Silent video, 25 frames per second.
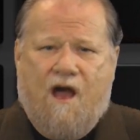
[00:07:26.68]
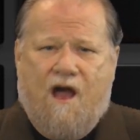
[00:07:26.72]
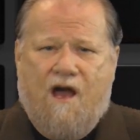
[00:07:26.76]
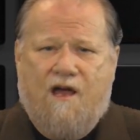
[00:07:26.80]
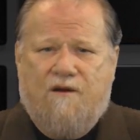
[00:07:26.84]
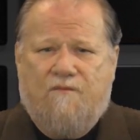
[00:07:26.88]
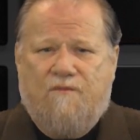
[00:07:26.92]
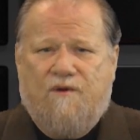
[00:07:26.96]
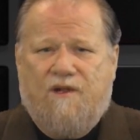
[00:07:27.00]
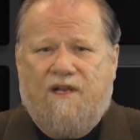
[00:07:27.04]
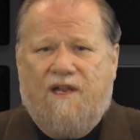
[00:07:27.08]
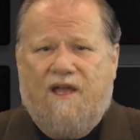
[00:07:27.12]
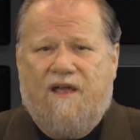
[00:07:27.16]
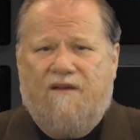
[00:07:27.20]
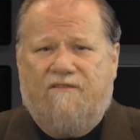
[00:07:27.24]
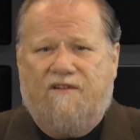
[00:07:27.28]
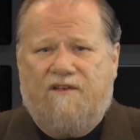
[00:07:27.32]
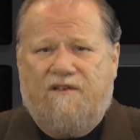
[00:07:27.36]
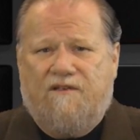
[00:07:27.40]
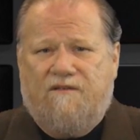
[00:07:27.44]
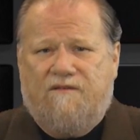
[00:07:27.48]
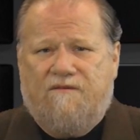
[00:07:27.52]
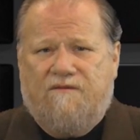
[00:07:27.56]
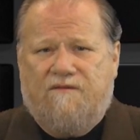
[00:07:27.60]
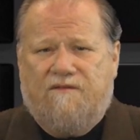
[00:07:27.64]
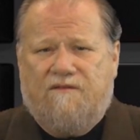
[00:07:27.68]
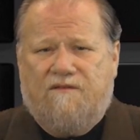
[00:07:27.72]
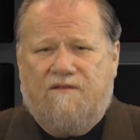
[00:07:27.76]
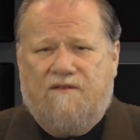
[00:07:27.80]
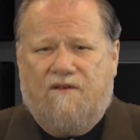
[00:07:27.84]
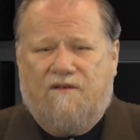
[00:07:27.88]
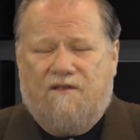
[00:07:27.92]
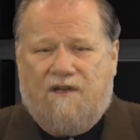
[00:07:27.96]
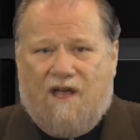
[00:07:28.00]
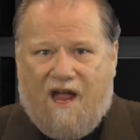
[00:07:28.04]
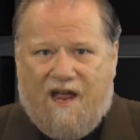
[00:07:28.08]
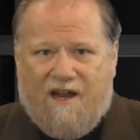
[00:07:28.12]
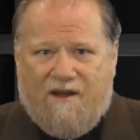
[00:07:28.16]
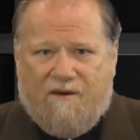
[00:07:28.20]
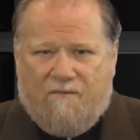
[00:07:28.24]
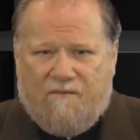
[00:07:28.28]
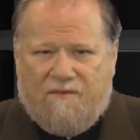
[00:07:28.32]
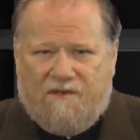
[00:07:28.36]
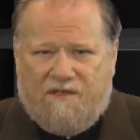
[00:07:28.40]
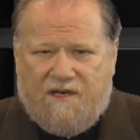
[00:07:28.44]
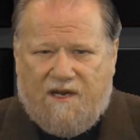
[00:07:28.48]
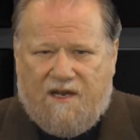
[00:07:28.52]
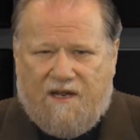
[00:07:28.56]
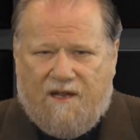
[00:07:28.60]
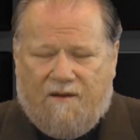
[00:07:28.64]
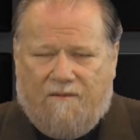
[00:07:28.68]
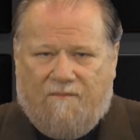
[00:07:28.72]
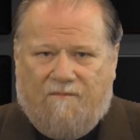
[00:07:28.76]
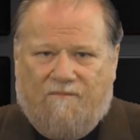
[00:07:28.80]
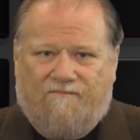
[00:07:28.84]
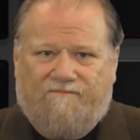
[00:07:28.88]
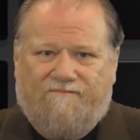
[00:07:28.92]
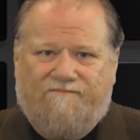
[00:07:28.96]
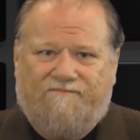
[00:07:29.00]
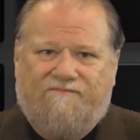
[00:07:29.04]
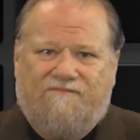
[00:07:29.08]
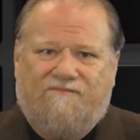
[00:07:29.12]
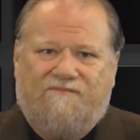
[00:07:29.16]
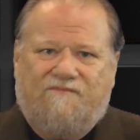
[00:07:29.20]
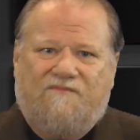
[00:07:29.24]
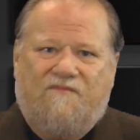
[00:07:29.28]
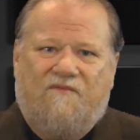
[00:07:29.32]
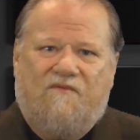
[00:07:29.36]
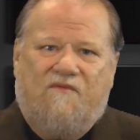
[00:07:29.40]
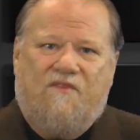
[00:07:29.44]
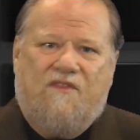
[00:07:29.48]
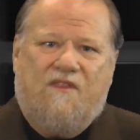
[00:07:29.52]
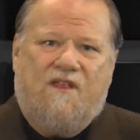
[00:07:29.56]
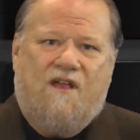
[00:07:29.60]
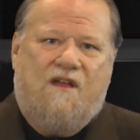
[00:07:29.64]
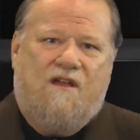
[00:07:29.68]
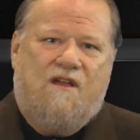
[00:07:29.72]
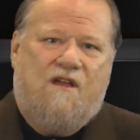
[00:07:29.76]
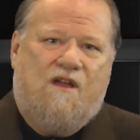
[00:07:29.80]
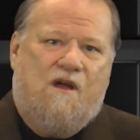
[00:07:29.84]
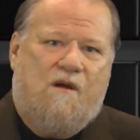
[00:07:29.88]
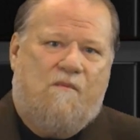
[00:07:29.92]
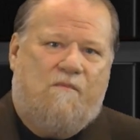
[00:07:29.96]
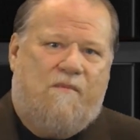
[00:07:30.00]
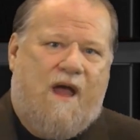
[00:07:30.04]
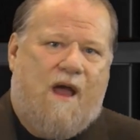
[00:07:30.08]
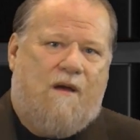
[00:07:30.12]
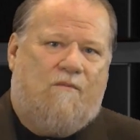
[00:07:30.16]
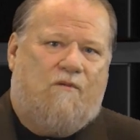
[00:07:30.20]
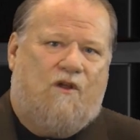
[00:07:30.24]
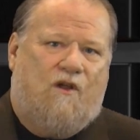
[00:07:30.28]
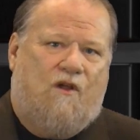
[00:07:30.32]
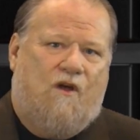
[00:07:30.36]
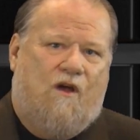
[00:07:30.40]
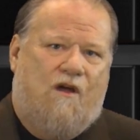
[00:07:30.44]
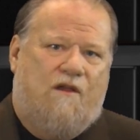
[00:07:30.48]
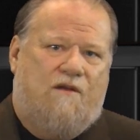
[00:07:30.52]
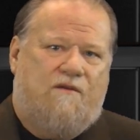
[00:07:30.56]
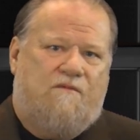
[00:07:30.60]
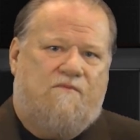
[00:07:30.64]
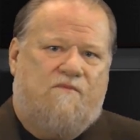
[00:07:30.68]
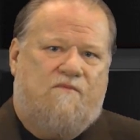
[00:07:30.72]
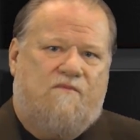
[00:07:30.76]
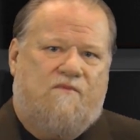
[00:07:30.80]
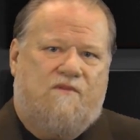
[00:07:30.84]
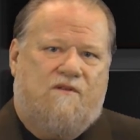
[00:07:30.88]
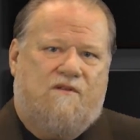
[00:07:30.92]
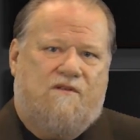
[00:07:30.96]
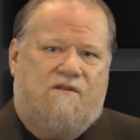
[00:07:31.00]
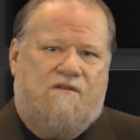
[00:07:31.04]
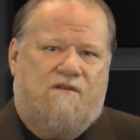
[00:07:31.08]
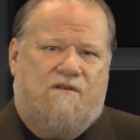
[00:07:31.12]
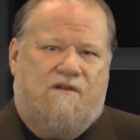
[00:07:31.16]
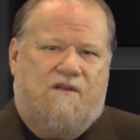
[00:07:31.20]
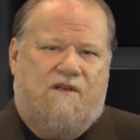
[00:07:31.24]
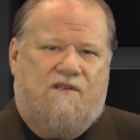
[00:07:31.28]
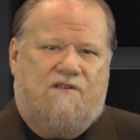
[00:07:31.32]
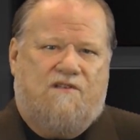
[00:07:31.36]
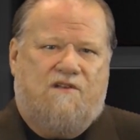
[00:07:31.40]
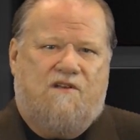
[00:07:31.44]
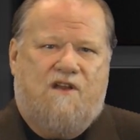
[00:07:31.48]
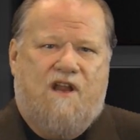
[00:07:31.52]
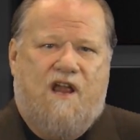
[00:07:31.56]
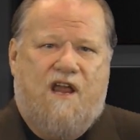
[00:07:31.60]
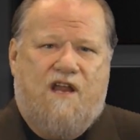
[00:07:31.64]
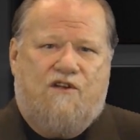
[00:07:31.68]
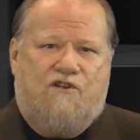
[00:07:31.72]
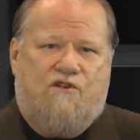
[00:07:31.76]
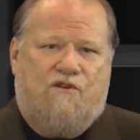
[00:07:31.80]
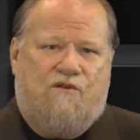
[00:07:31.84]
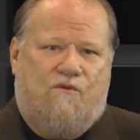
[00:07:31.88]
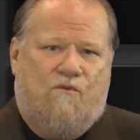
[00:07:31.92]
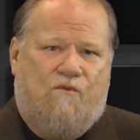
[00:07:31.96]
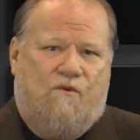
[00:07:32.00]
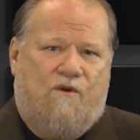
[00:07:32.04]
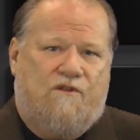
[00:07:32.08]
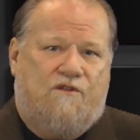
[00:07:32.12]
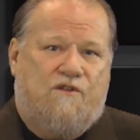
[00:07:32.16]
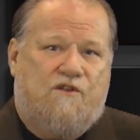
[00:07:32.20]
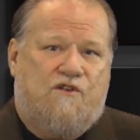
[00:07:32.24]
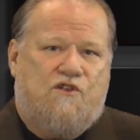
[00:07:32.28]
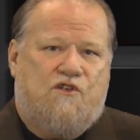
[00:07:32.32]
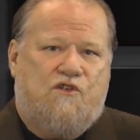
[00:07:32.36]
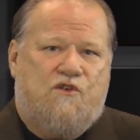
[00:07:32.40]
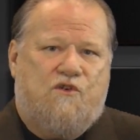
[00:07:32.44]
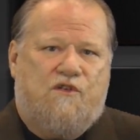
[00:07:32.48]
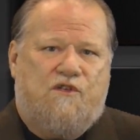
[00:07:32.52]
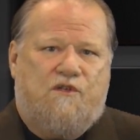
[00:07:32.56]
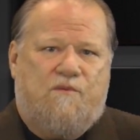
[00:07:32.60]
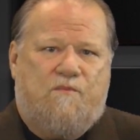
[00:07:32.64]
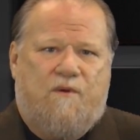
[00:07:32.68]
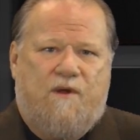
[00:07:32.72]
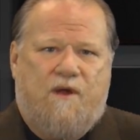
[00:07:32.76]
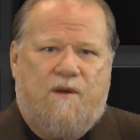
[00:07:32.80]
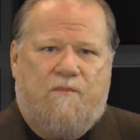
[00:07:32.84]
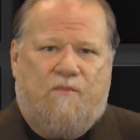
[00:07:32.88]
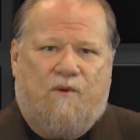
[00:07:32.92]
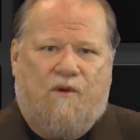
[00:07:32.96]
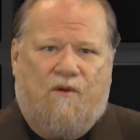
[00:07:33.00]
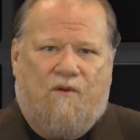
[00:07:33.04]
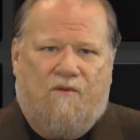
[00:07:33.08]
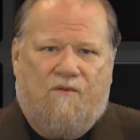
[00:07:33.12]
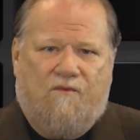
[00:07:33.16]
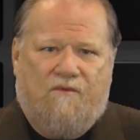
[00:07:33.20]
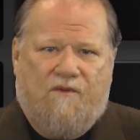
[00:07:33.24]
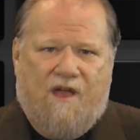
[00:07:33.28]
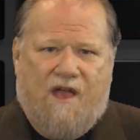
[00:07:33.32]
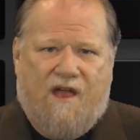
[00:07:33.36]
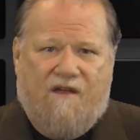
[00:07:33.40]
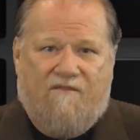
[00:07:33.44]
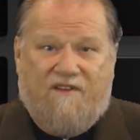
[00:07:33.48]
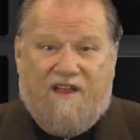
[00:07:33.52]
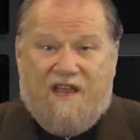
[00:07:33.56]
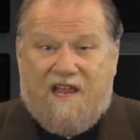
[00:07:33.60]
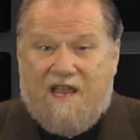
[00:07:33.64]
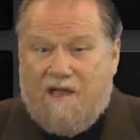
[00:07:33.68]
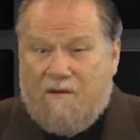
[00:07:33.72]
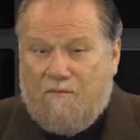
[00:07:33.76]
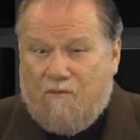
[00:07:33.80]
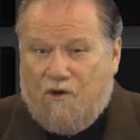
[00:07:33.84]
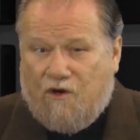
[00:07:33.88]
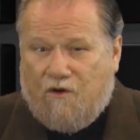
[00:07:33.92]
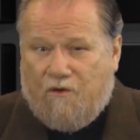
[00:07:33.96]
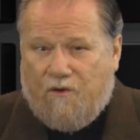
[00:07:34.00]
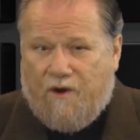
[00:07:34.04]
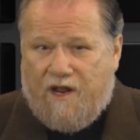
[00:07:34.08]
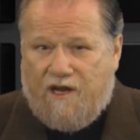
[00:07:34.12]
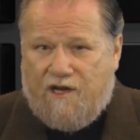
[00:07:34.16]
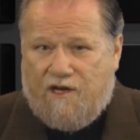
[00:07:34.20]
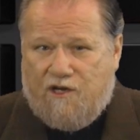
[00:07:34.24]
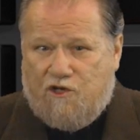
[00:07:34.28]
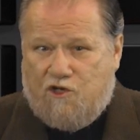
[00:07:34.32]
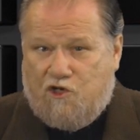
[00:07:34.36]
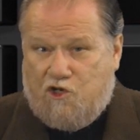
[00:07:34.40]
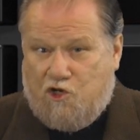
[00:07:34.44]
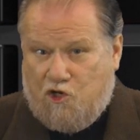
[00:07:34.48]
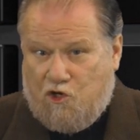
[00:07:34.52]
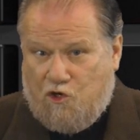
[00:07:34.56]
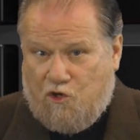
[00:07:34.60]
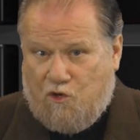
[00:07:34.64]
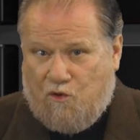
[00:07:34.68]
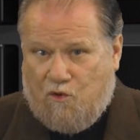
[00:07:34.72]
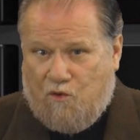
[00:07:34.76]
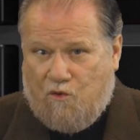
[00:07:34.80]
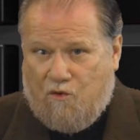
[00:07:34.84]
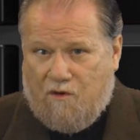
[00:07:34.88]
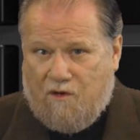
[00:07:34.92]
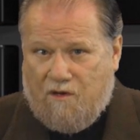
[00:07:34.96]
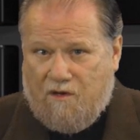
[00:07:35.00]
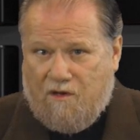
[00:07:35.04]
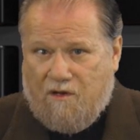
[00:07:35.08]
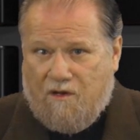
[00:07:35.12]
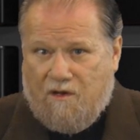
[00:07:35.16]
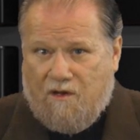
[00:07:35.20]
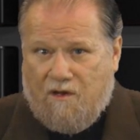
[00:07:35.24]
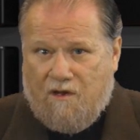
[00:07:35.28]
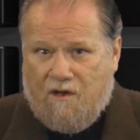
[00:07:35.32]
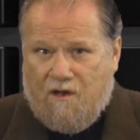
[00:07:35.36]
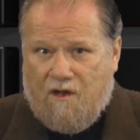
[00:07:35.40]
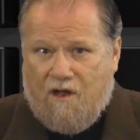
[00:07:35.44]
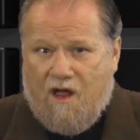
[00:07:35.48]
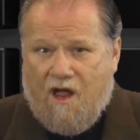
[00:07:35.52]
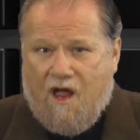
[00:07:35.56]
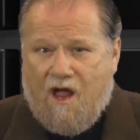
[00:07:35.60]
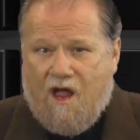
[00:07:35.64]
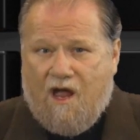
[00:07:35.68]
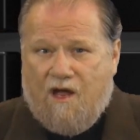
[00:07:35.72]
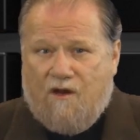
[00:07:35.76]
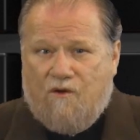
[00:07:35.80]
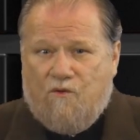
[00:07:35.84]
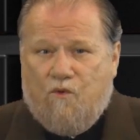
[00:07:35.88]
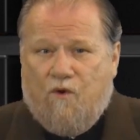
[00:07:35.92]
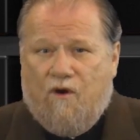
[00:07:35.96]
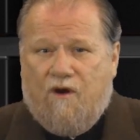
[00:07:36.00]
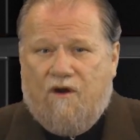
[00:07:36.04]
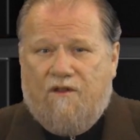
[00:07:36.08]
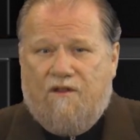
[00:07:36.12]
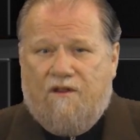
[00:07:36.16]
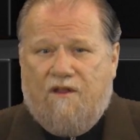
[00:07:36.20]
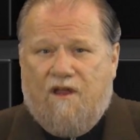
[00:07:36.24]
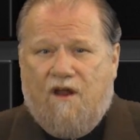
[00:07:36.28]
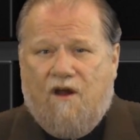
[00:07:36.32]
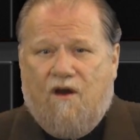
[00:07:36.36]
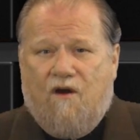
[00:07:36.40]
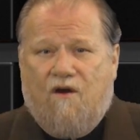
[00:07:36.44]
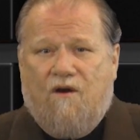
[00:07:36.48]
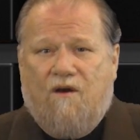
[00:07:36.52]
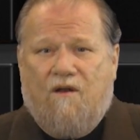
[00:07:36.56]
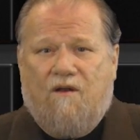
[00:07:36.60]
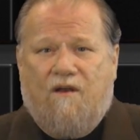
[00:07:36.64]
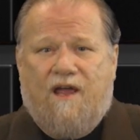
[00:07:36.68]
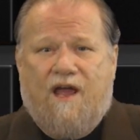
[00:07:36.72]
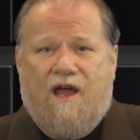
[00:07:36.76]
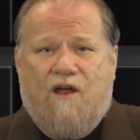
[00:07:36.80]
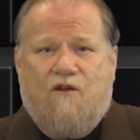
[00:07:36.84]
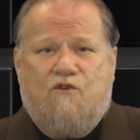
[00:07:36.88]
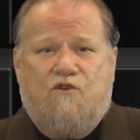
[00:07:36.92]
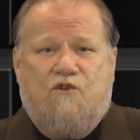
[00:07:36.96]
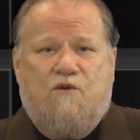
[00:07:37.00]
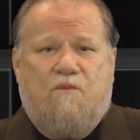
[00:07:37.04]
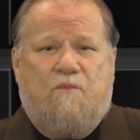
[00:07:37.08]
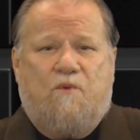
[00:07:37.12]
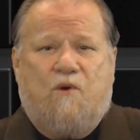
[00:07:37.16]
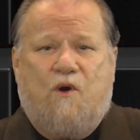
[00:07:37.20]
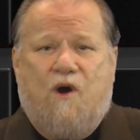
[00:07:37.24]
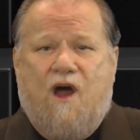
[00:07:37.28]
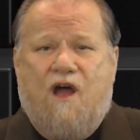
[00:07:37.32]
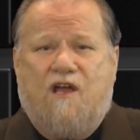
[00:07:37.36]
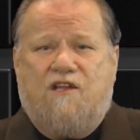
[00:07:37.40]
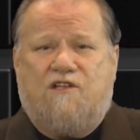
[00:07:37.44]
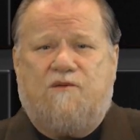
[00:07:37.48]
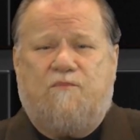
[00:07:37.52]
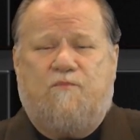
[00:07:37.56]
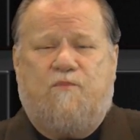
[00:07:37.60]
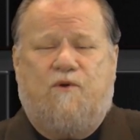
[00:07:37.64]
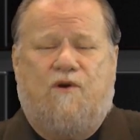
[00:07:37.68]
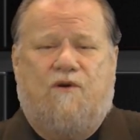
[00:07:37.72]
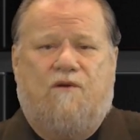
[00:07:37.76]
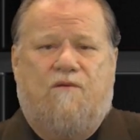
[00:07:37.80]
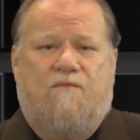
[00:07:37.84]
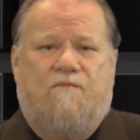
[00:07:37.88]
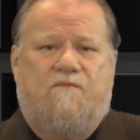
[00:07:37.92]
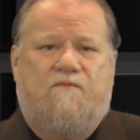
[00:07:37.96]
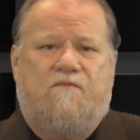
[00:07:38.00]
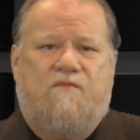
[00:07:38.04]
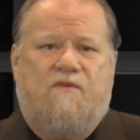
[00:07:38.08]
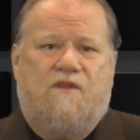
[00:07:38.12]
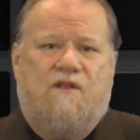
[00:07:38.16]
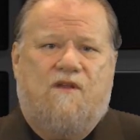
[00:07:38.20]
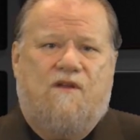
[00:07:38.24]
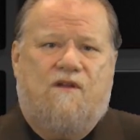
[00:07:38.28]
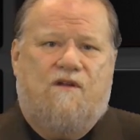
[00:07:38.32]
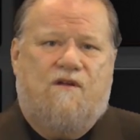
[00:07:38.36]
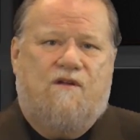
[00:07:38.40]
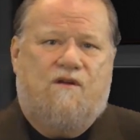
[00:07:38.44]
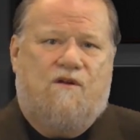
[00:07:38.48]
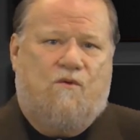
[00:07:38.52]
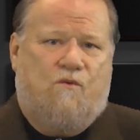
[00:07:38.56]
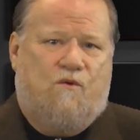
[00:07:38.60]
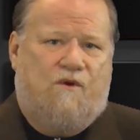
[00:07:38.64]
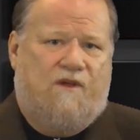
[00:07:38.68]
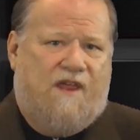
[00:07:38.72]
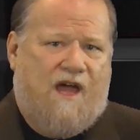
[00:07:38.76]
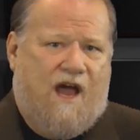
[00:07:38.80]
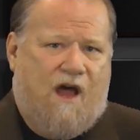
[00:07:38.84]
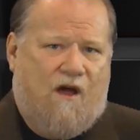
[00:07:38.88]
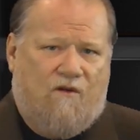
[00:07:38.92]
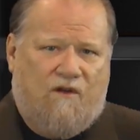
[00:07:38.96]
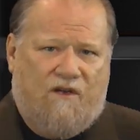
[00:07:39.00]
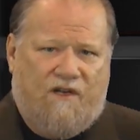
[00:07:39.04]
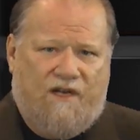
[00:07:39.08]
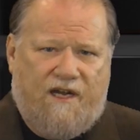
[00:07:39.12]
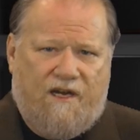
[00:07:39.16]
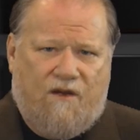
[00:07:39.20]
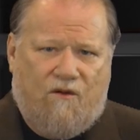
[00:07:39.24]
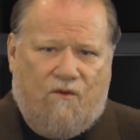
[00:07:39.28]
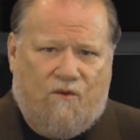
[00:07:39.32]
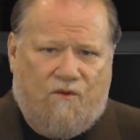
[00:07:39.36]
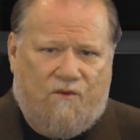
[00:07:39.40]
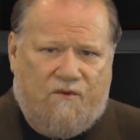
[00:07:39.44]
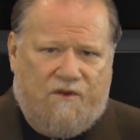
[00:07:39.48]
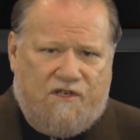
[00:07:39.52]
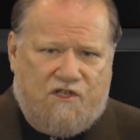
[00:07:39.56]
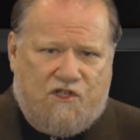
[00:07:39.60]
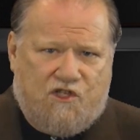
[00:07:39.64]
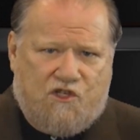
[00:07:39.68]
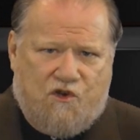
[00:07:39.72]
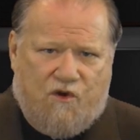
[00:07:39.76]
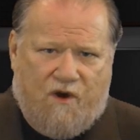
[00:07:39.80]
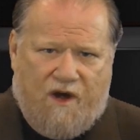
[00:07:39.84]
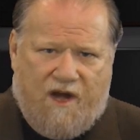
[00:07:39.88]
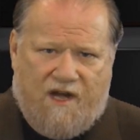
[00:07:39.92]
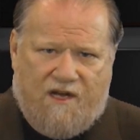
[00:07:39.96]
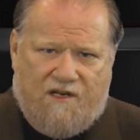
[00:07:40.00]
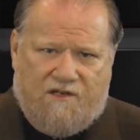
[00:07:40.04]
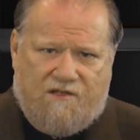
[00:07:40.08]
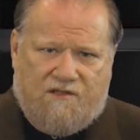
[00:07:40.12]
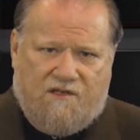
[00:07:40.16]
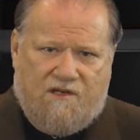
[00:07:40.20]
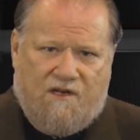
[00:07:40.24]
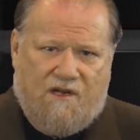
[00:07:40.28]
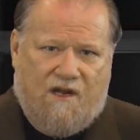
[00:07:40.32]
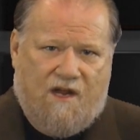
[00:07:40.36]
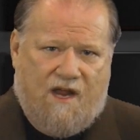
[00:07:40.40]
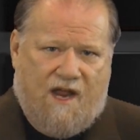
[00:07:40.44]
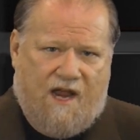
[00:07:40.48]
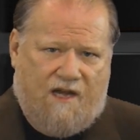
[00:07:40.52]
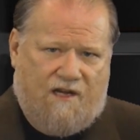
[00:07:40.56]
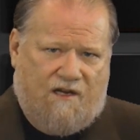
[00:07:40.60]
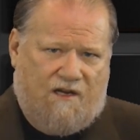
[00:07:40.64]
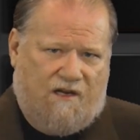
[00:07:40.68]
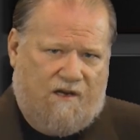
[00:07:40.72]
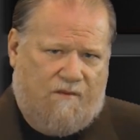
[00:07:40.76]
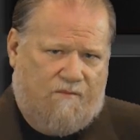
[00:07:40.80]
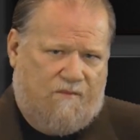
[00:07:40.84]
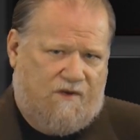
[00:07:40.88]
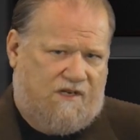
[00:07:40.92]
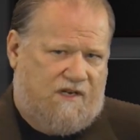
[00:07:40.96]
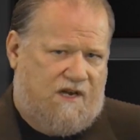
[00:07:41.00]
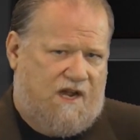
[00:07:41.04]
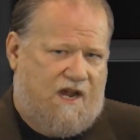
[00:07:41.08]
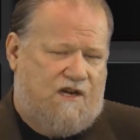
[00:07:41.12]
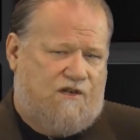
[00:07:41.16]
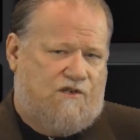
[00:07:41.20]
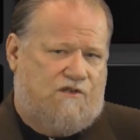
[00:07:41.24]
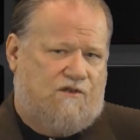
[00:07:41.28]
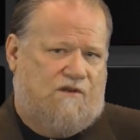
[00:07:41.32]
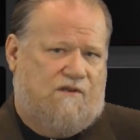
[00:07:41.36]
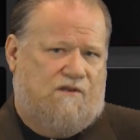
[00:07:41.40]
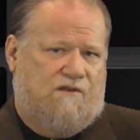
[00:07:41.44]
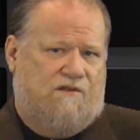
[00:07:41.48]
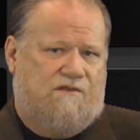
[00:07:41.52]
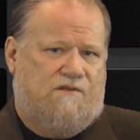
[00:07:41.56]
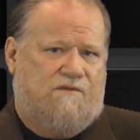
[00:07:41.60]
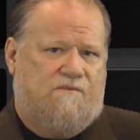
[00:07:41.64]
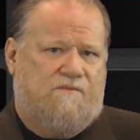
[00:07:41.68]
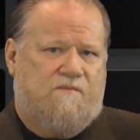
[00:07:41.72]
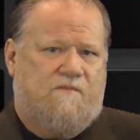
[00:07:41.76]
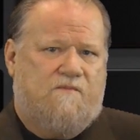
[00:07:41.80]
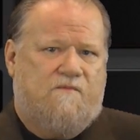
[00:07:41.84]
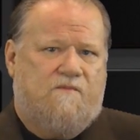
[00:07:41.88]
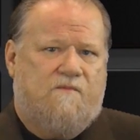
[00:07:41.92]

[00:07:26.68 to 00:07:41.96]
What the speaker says: Item 11. Item 10. Babylon is a nation where the Jewish people have immigrated to and where they are allowed to prosper without legal restraints and limitations.